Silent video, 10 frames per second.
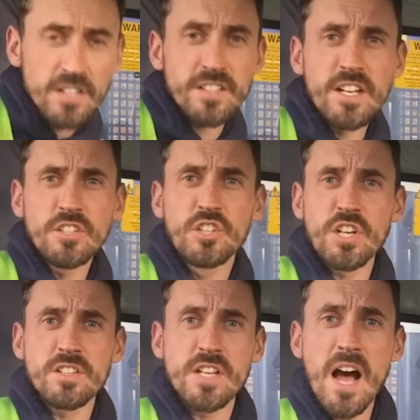this
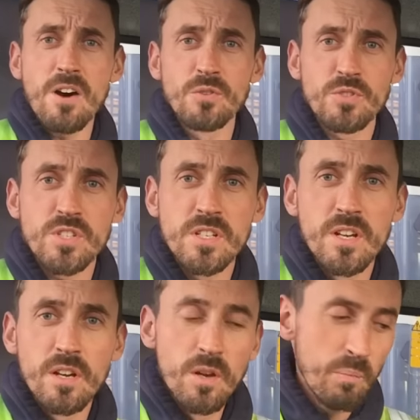shit out!
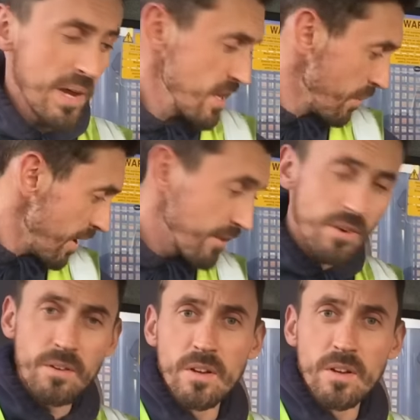I